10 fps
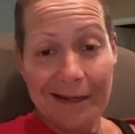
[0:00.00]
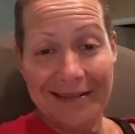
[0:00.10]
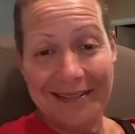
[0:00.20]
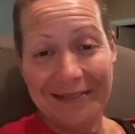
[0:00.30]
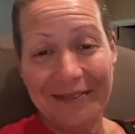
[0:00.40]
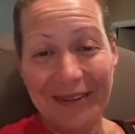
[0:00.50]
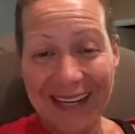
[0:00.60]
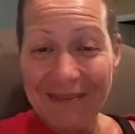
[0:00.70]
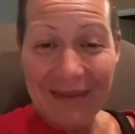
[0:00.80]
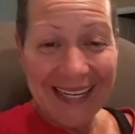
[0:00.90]

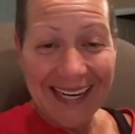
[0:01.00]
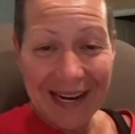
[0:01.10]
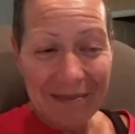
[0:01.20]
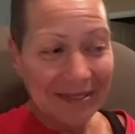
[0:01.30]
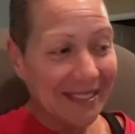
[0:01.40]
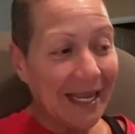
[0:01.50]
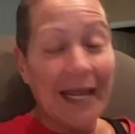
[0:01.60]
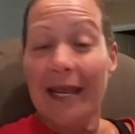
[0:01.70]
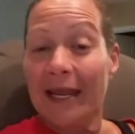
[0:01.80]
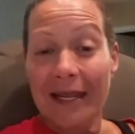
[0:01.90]
one of my neighbors
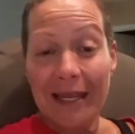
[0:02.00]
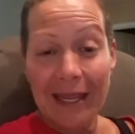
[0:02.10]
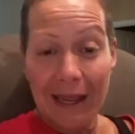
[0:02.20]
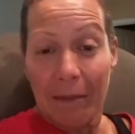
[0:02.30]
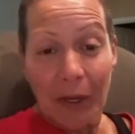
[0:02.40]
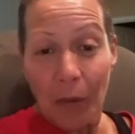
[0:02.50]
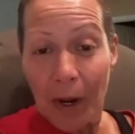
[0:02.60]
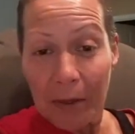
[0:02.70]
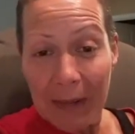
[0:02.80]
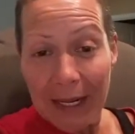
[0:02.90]
gave me a
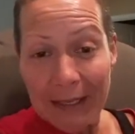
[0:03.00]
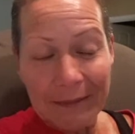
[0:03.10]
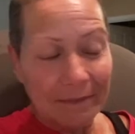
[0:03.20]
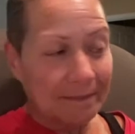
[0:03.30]
watermelon.